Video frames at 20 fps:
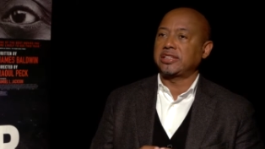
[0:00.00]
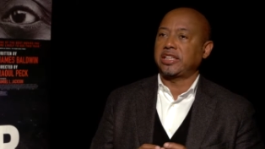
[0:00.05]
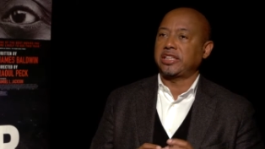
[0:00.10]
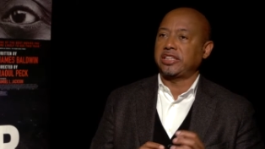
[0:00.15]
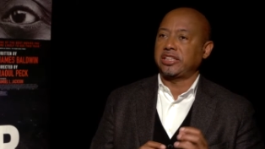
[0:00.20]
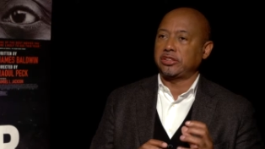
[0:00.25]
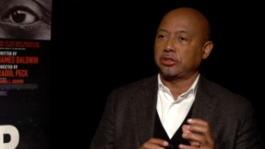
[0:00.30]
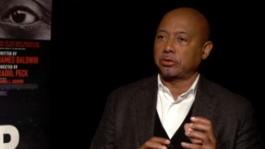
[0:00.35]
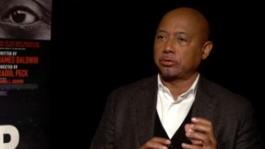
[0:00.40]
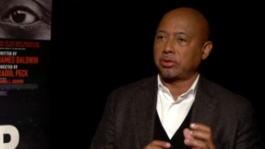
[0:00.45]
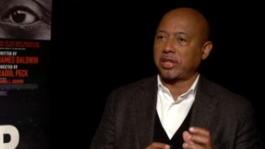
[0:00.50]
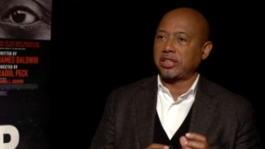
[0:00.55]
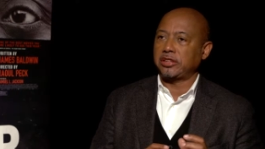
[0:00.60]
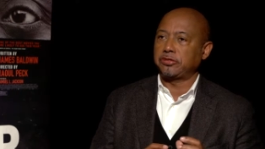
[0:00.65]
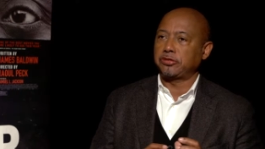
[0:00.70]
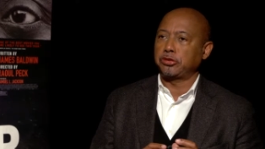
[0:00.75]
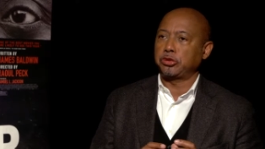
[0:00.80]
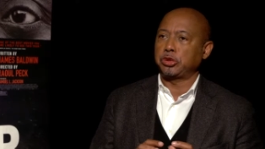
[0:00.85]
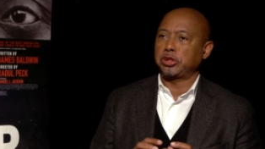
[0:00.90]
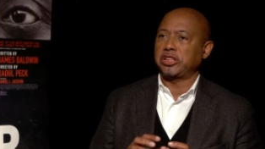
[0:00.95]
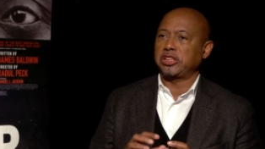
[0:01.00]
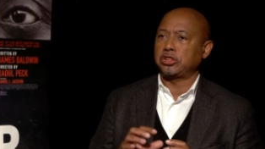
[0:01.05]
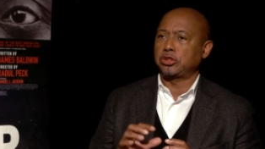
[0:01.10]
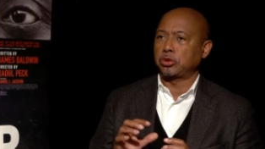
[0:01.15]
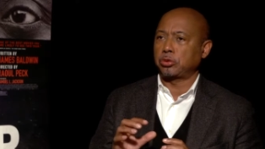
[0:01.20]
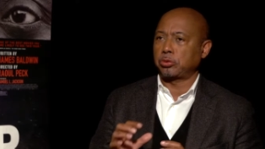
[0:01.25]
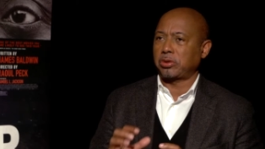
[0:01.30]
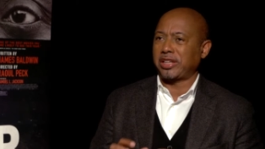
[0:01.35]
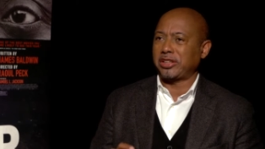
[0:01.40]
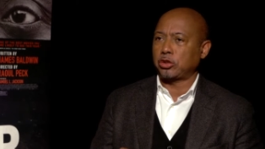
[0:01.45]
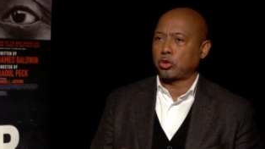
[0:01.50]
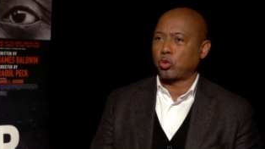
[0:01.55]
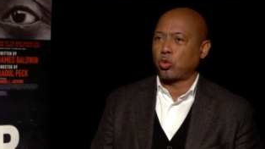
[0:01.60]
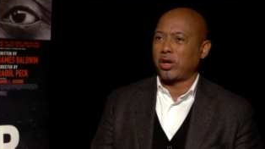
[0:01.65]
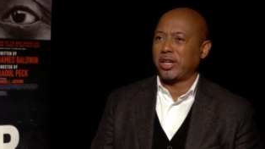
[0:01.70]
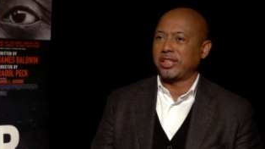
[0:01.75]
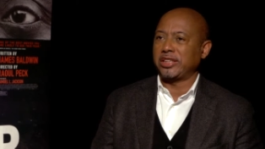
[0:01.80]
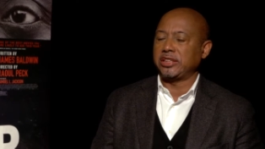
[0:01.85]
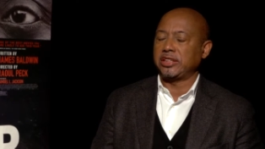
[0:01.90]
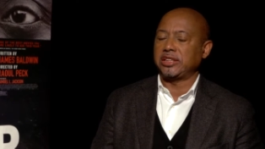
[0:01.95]
getting the right footage, the right
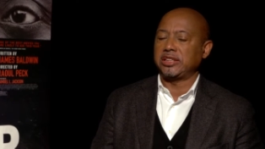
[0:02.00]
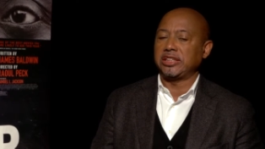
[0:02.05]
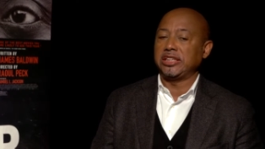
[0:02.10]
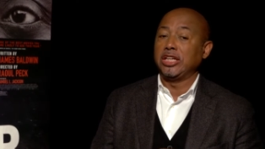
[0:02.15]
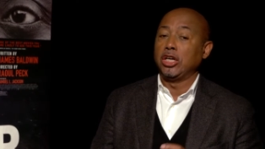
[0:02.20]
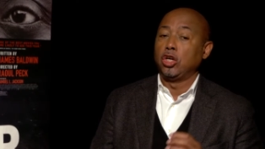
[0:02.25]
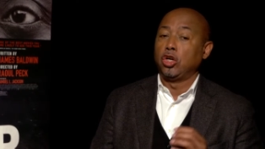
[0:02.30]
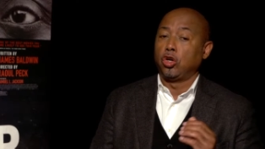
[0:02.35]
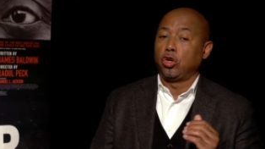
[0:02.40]
quality,